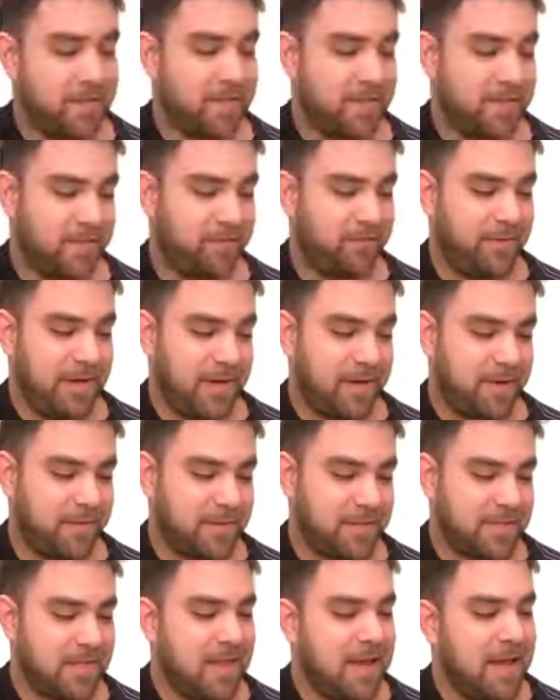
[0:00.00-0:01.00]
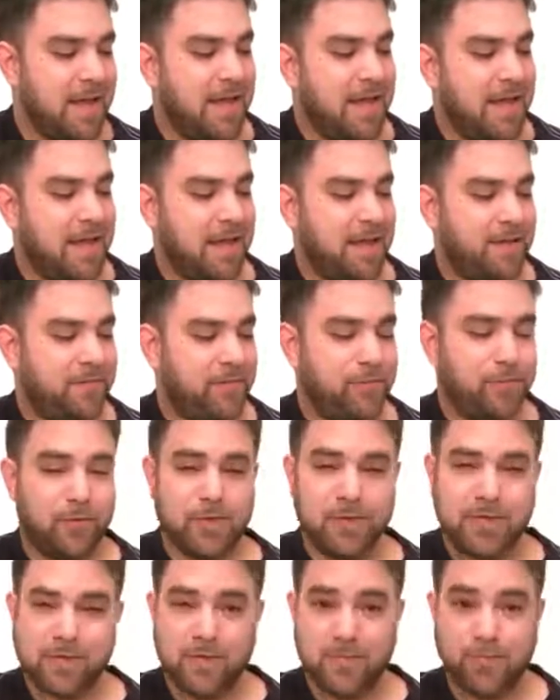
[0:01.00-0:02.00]
the 3 others. And if it
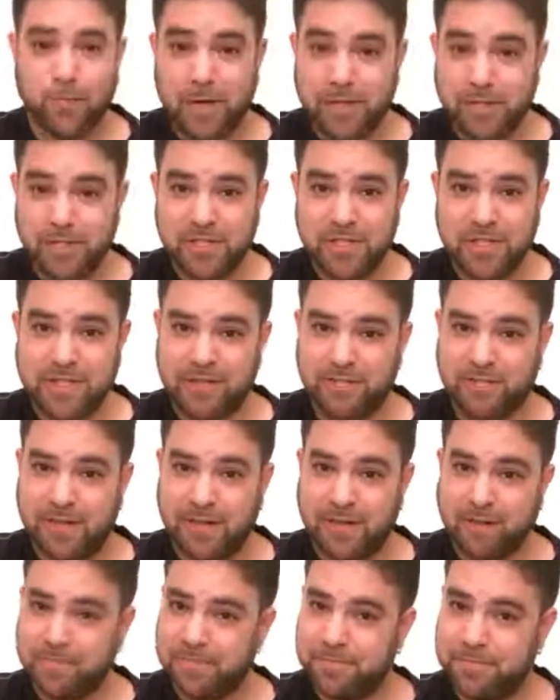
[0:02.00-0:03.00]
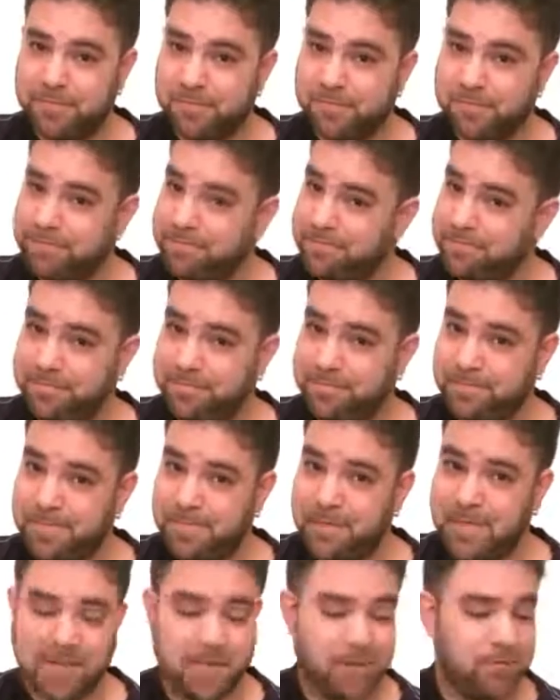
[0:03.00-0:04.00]
works on one G string,
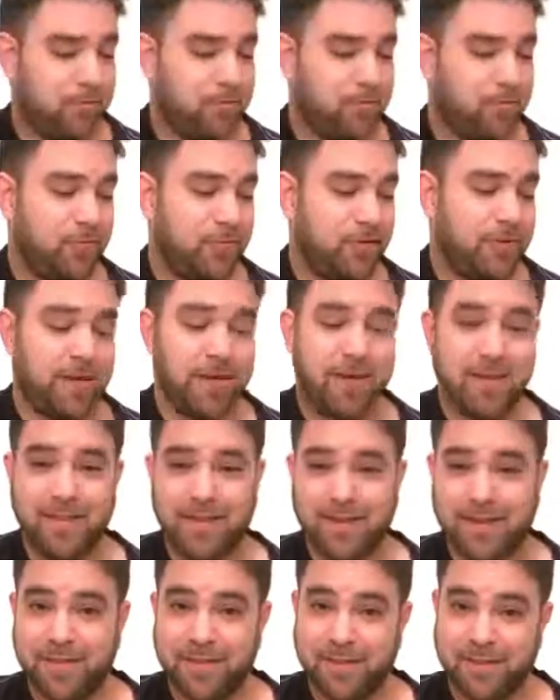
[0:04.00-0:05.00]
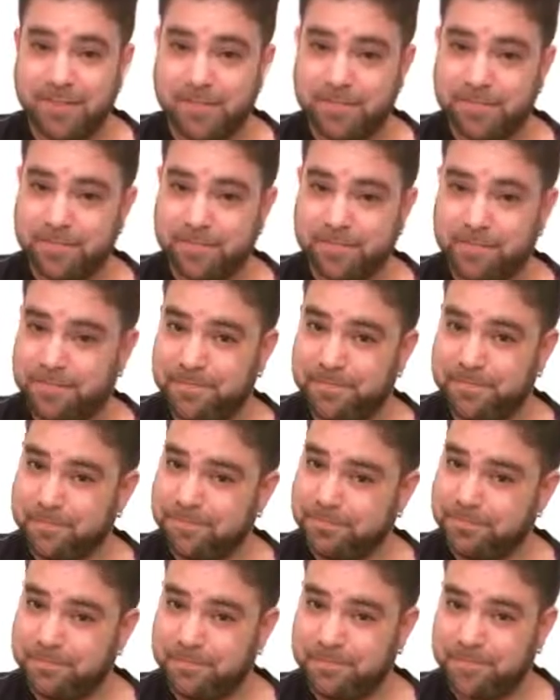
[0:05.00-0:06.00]
it will work on the other.
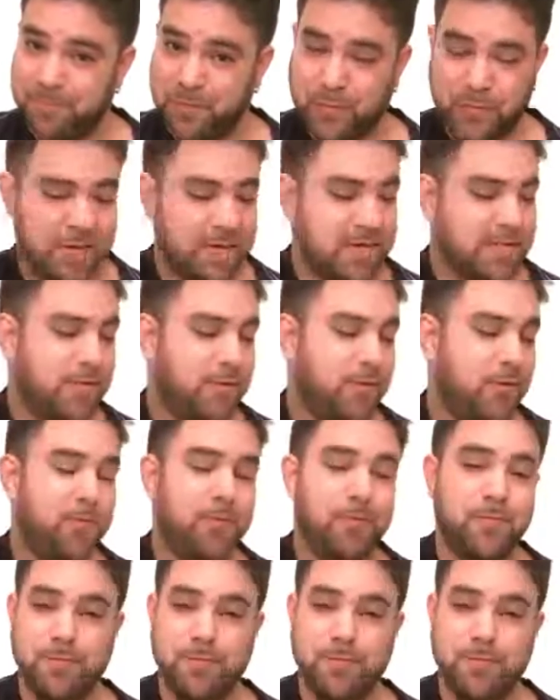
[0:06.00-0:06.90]
Okay, so